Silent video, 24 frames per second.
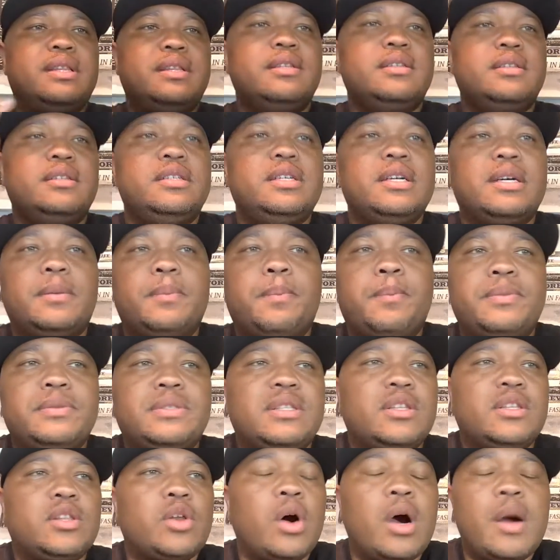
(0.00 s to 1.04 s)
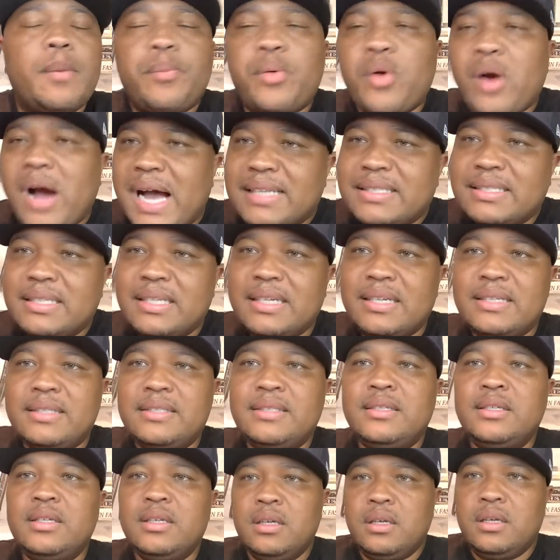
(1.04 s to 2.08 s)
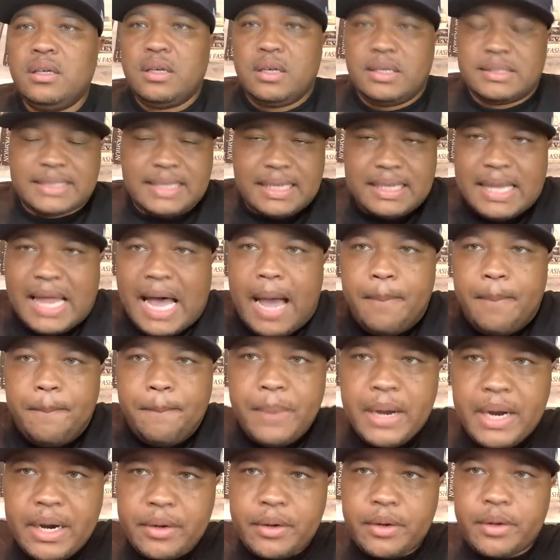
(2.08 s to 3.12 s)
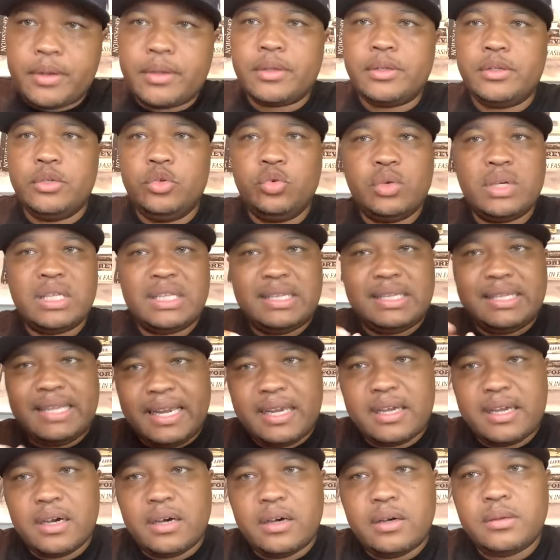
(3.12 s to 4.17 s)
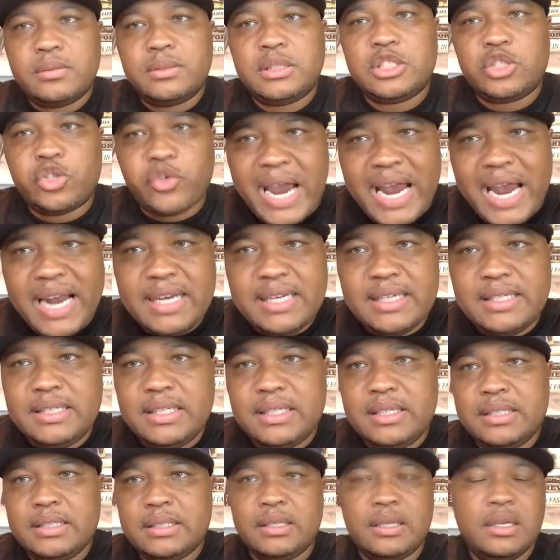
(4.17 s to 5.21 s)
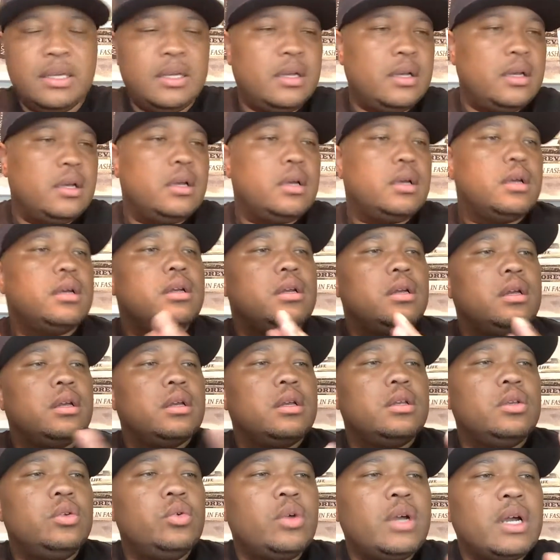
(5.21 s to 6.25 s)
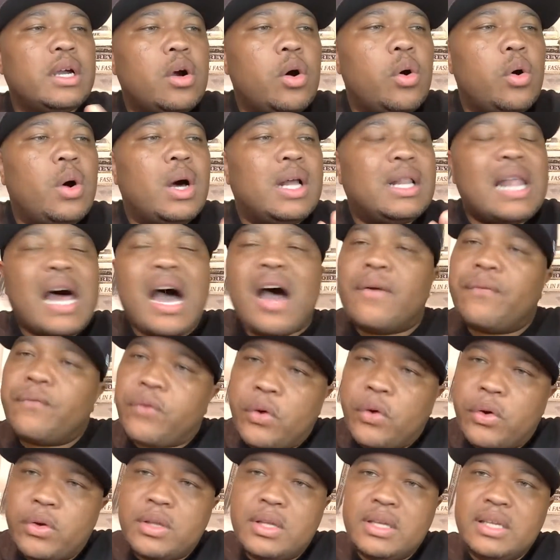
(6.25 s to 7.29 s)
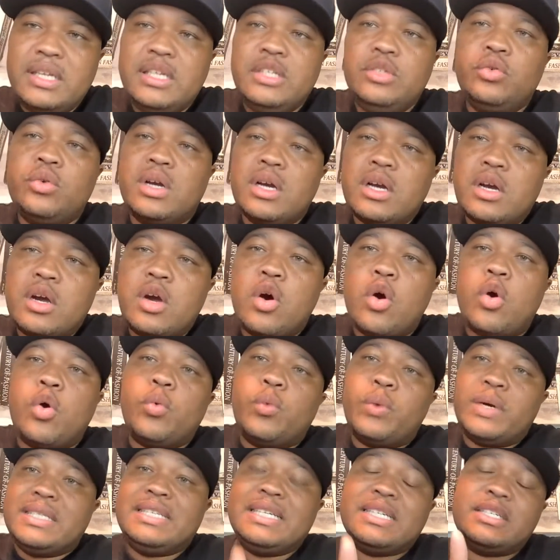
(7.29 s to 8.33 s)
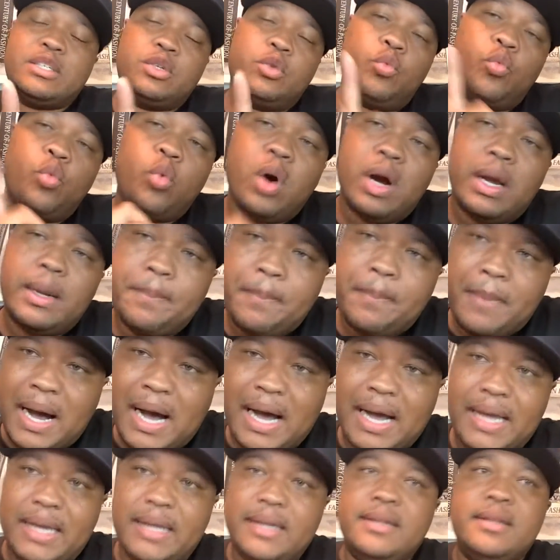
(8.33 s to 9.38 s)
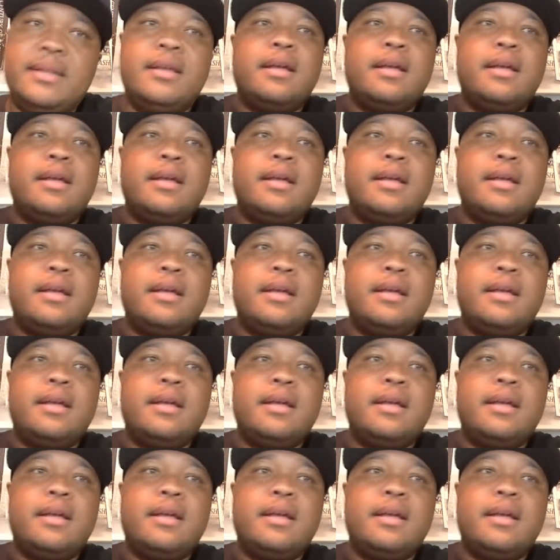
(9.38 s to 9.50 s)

your thought process is a lot better. You can think of strategies. You can go a lot further than you can go with just one mind.